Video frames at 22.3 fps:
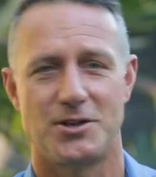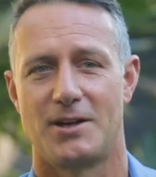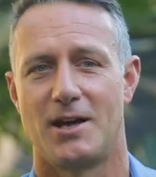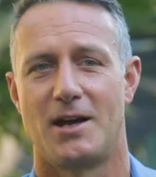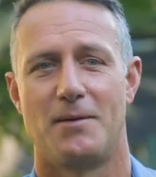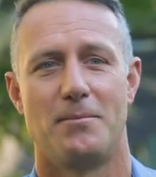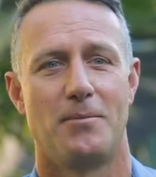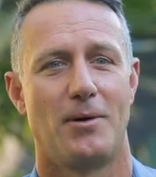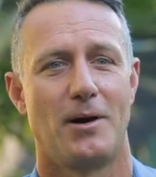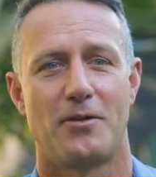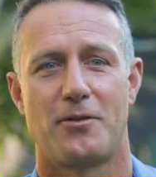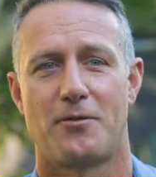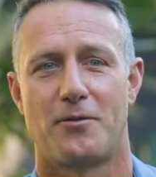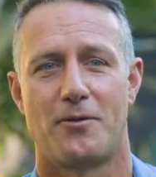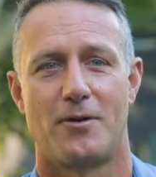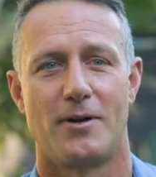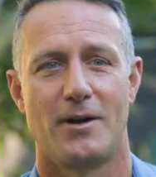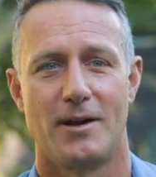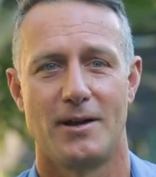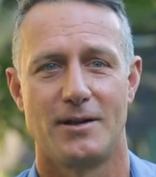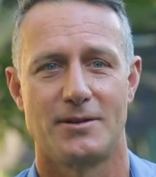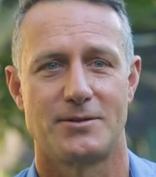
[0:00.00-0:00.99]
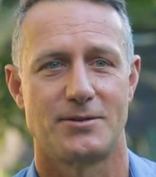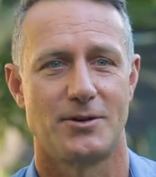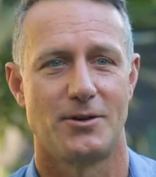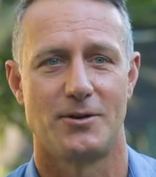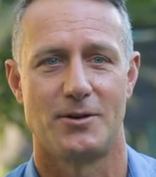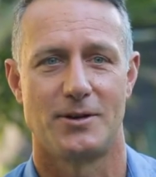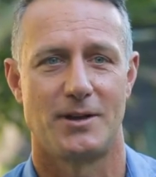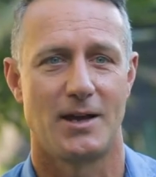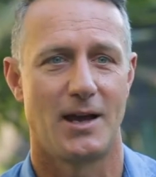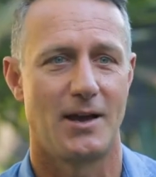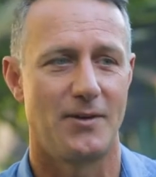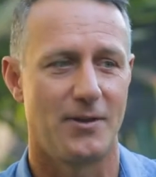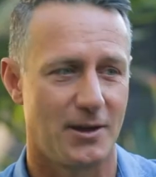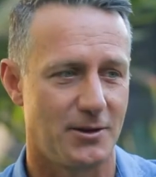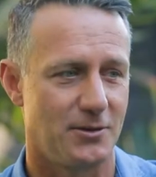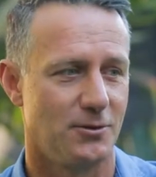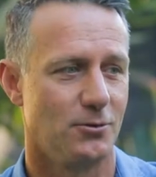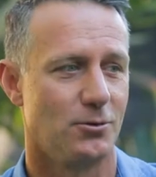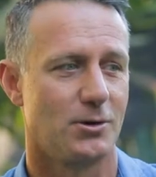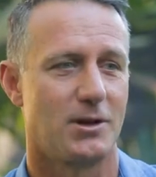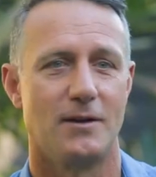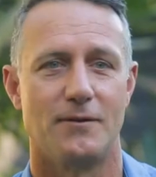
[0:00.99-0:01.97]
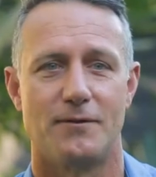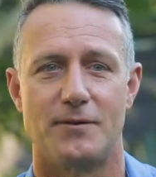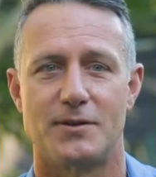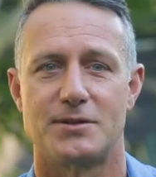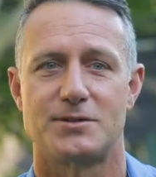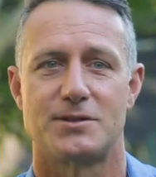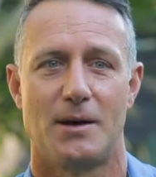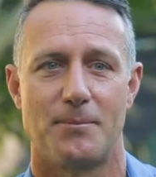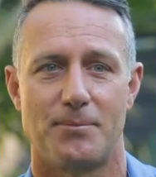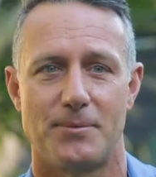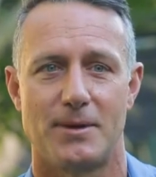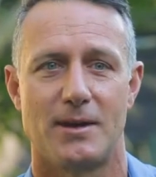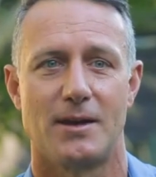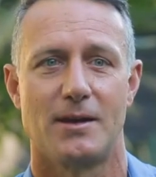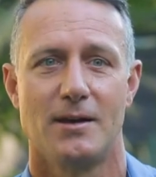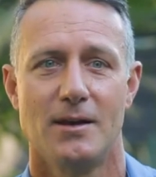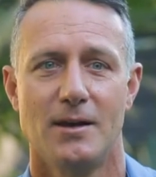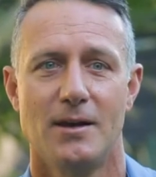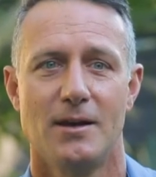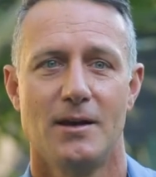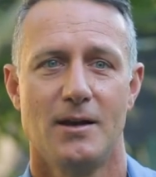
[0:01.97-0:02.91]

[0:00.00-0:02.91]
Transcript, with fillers: again by three, so again they're looking for something.